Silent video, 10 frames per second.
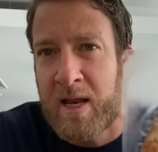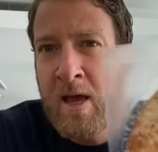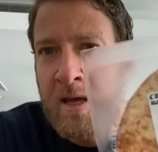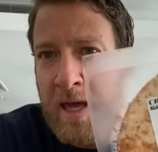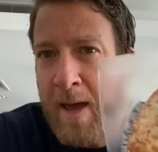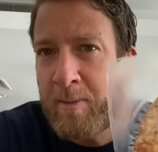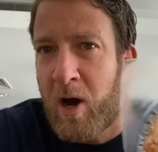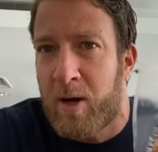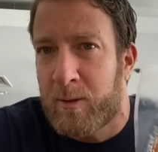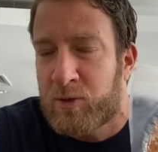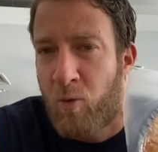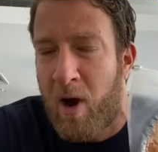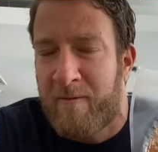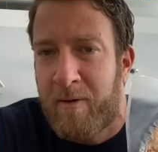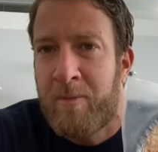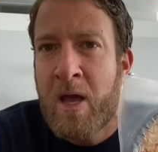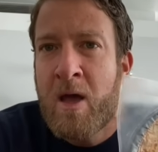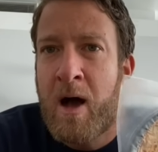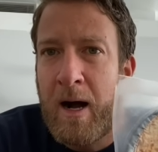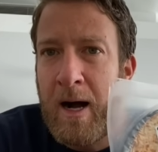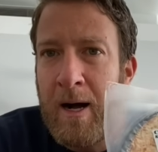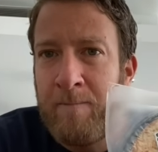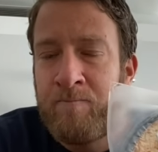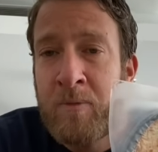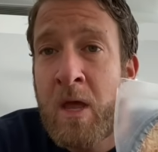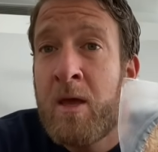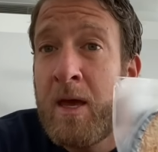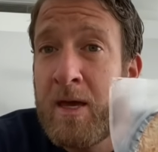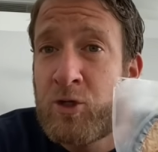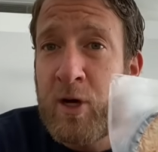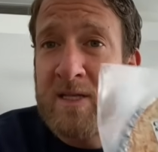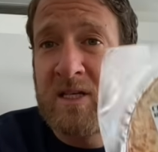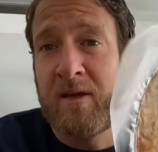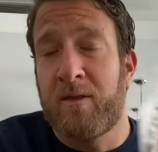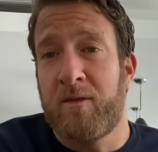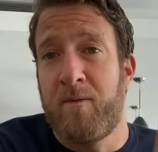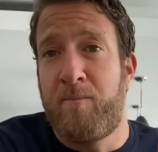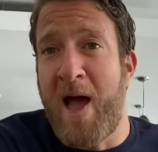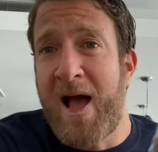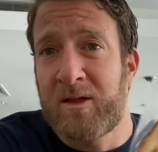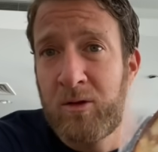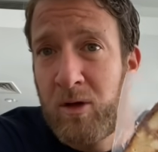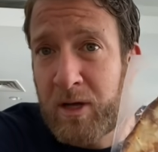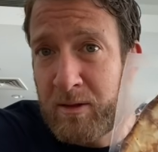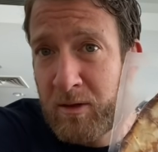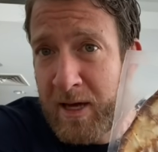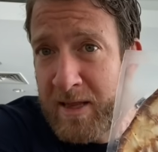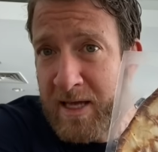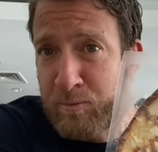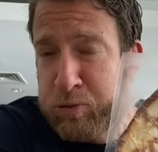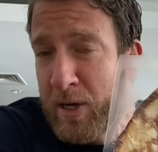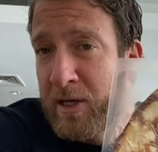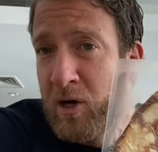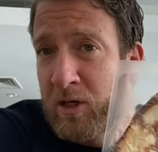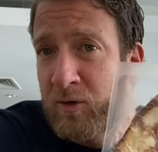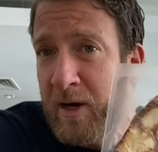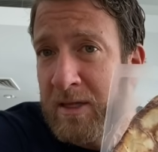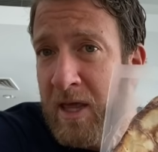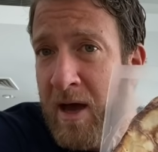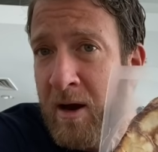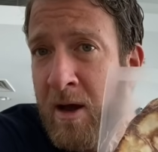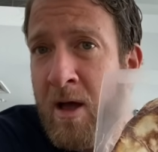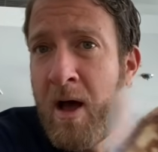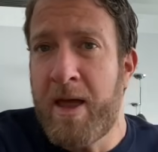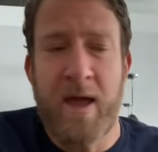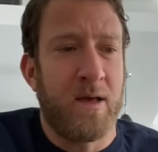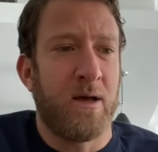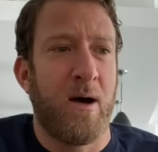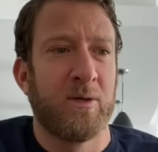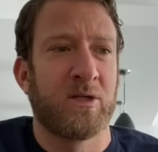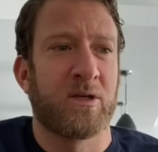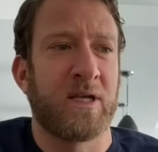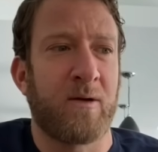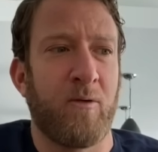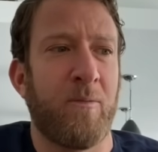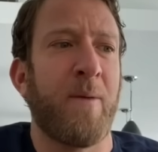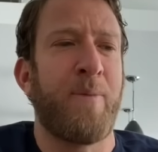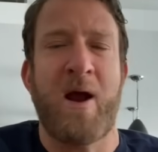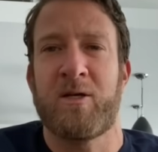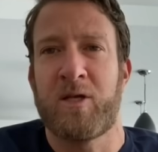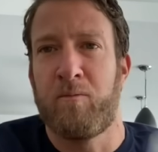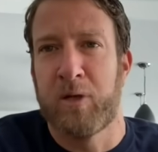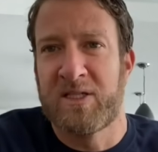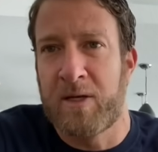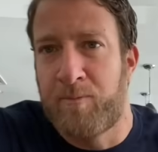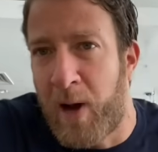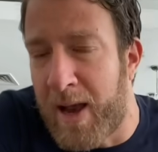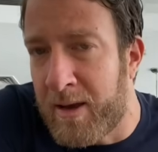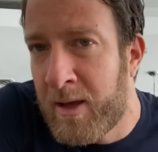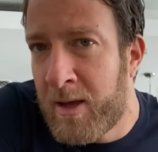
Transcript: it. Cape Cod was one of them. Um, interesting, the back look, look how that's pre-cooked right there. Almost looks like what my parents have, Blitzy, but